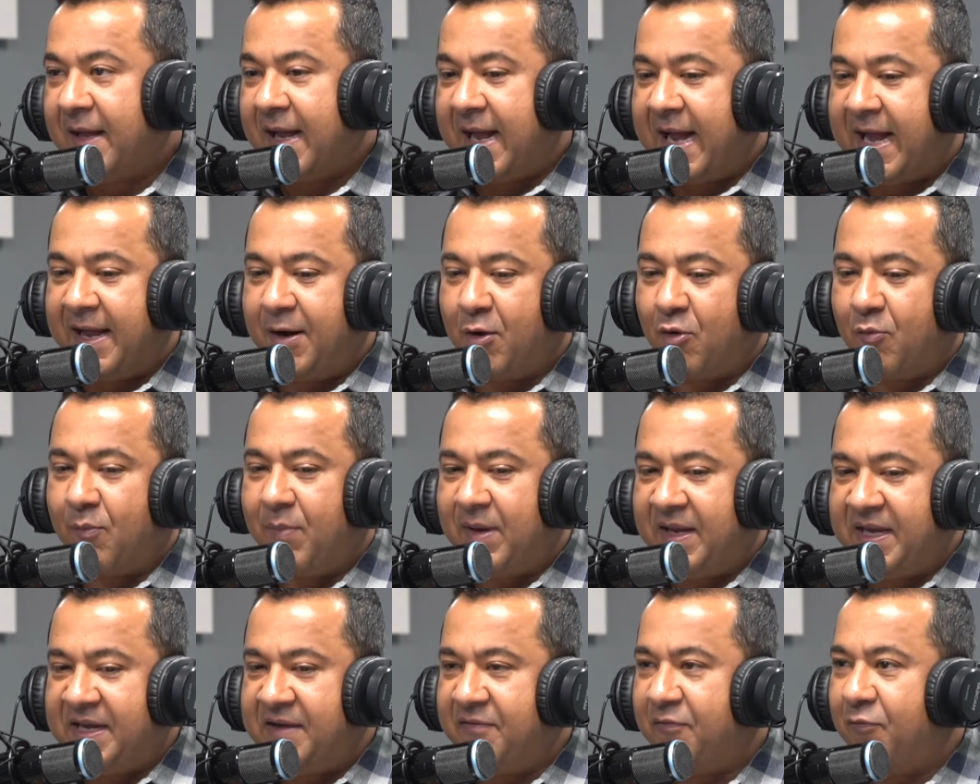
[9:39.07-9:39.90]
I don't
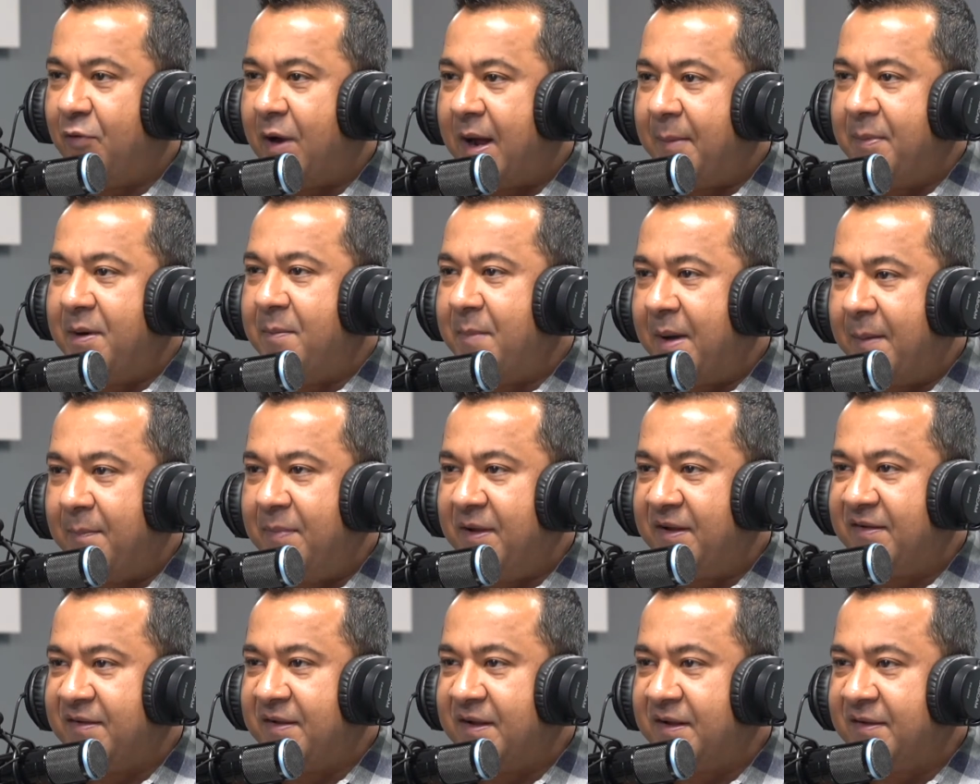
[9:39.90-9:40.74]
believe robbing my
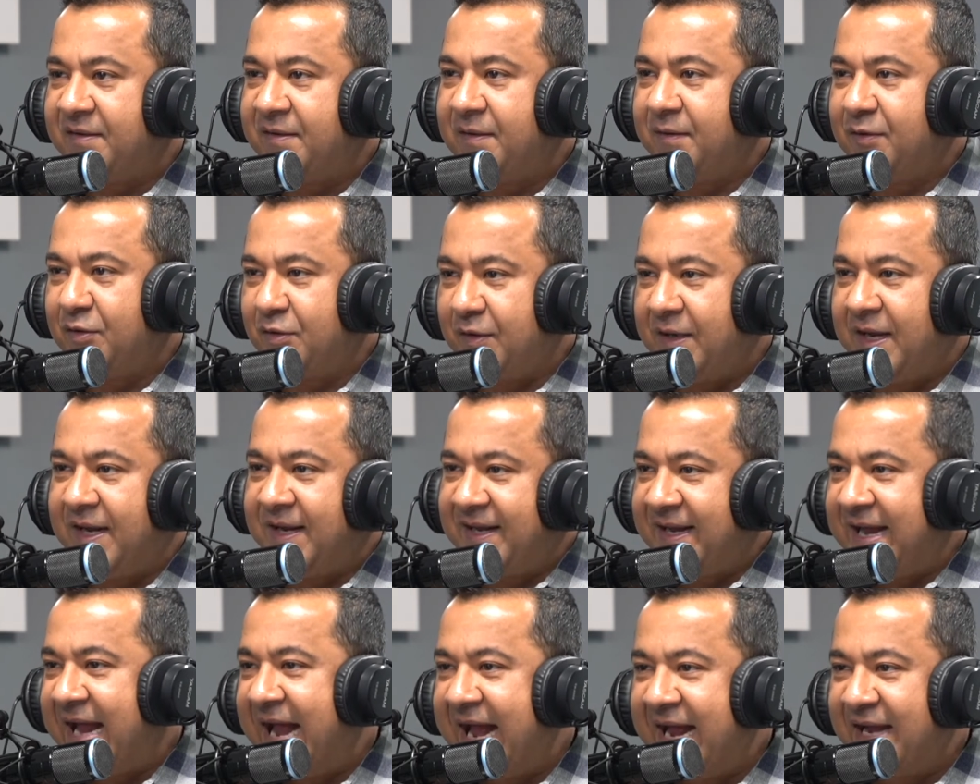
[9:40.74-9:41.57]
business to get
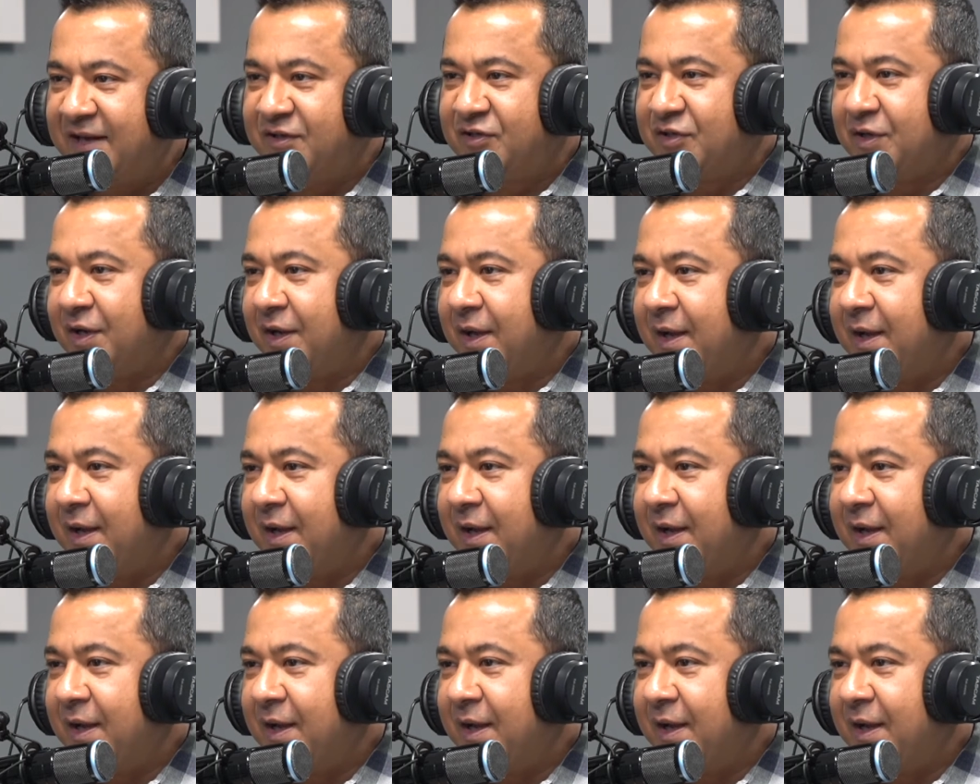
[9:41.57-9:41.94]
cash